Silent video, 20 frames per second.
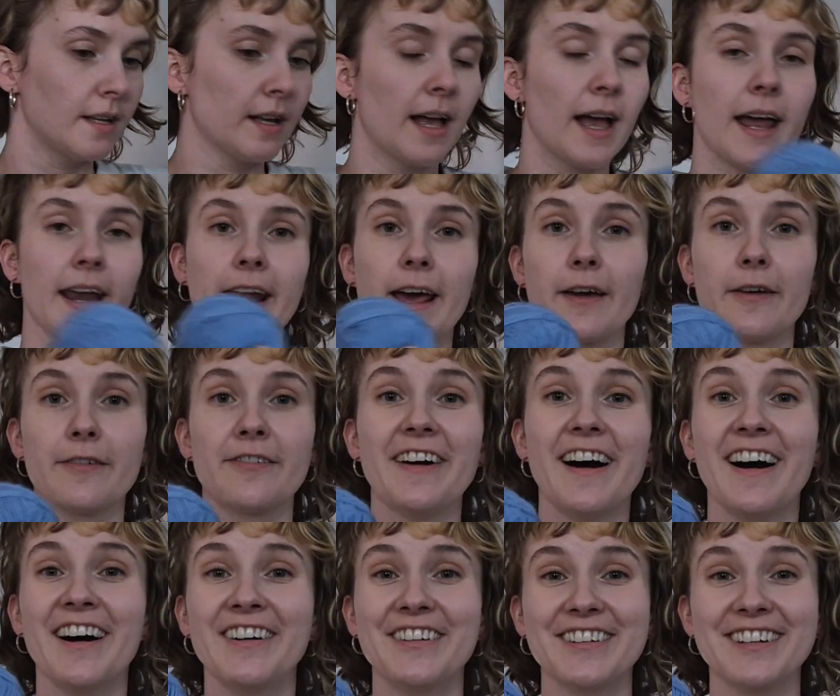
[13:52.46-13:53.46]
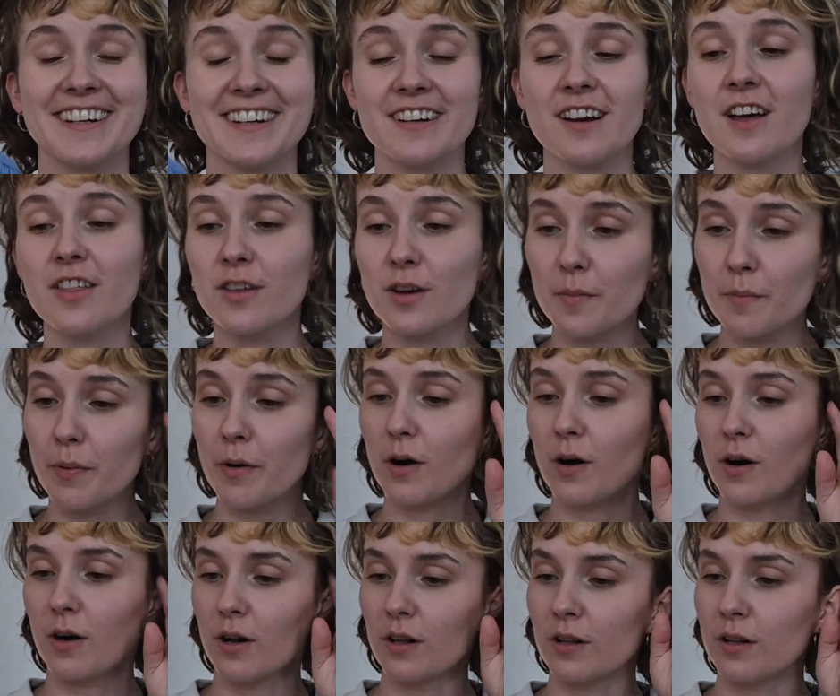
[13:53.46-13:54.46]
and I found another
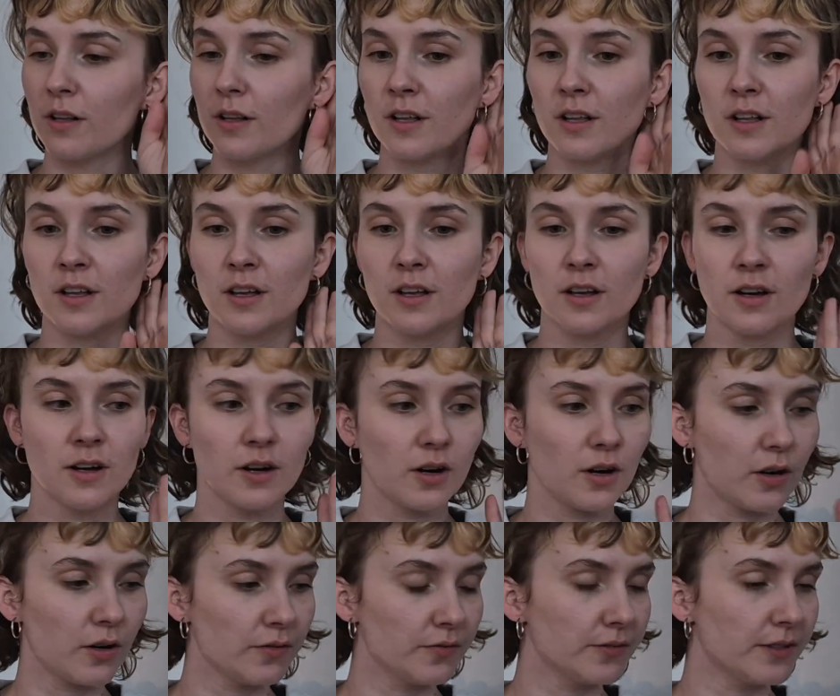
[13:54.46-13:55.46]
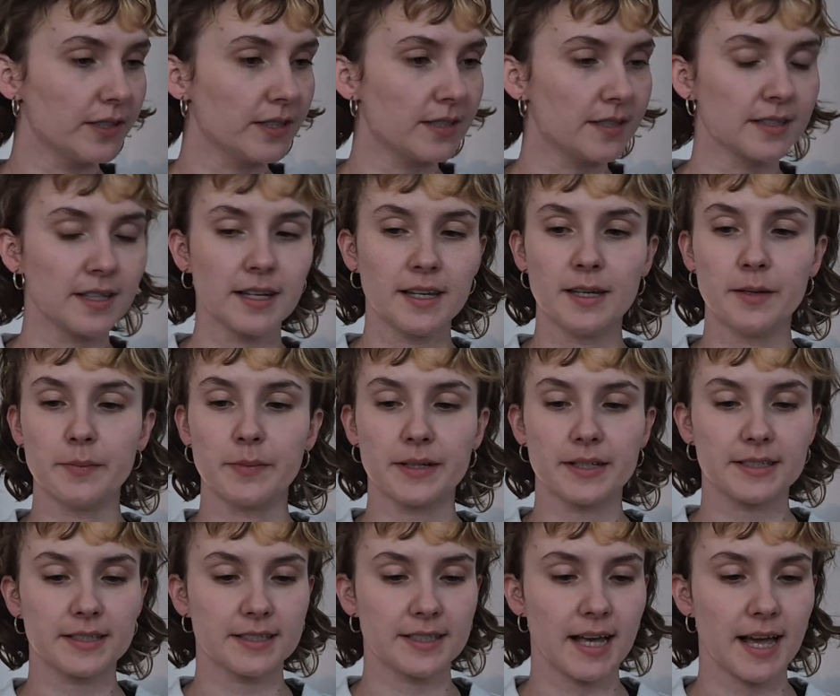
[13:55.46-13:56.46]
ball of the same
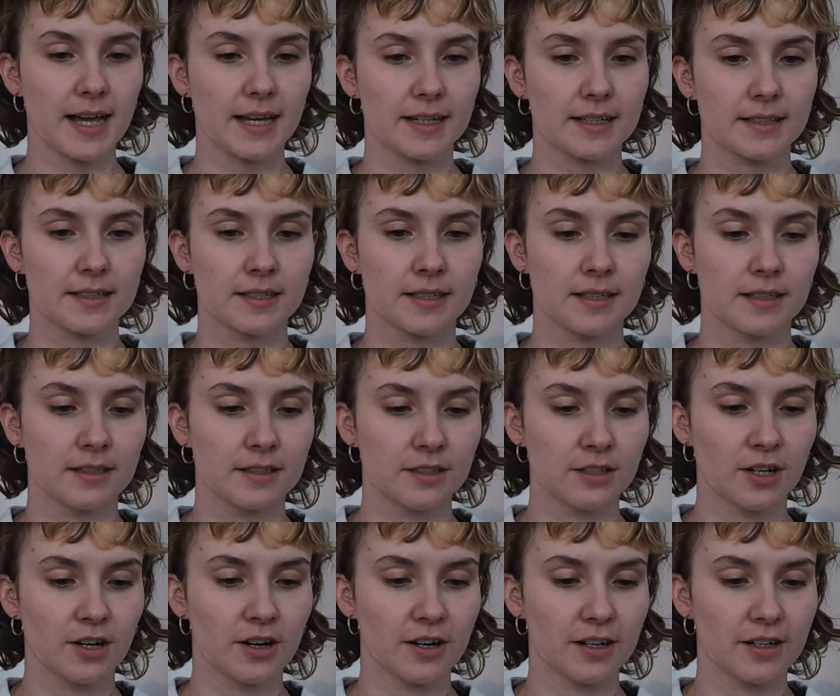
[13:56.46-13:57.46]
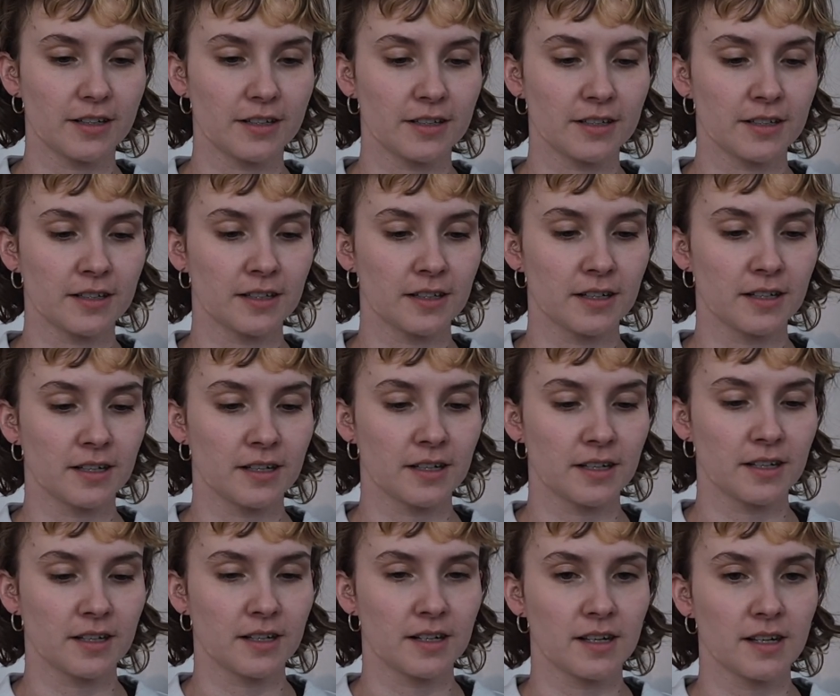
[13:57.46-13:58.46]
exact yarn
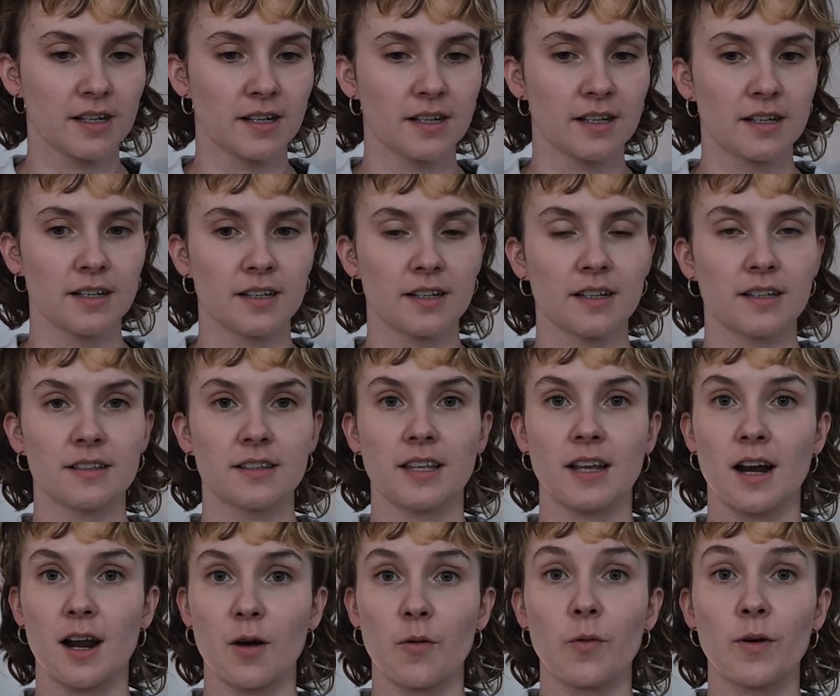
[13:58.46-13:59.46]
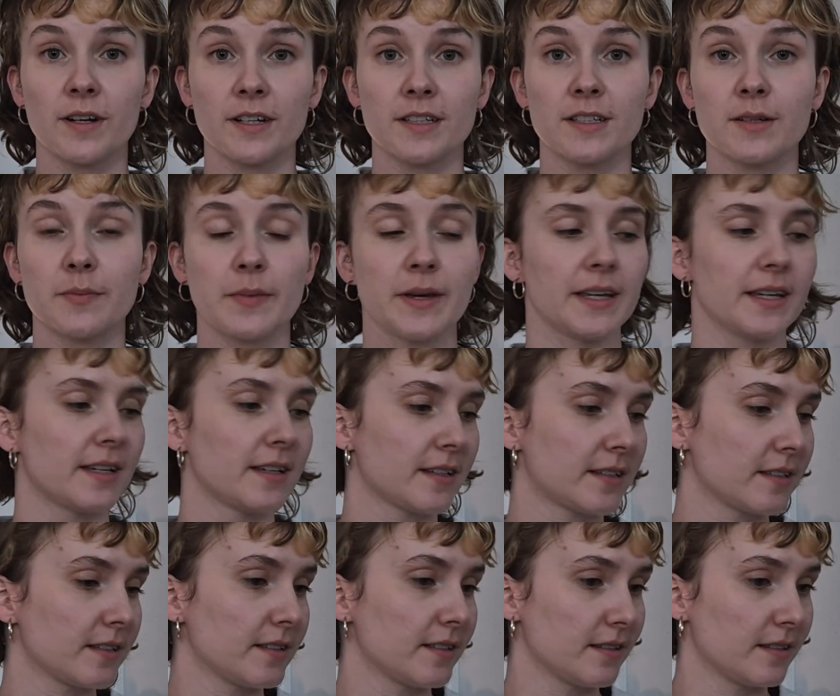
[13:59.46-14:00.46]
that I wanted to
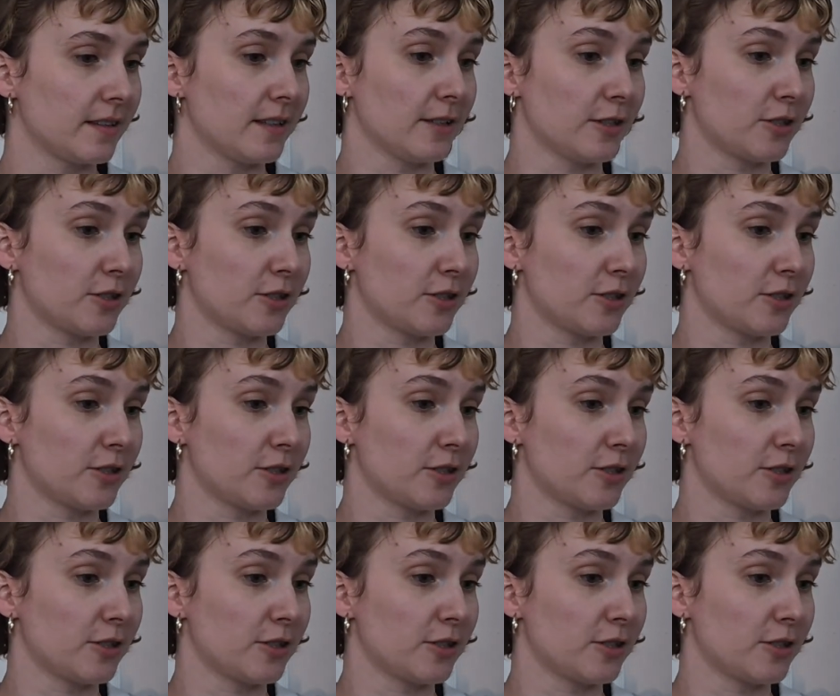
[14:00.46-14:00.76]
make this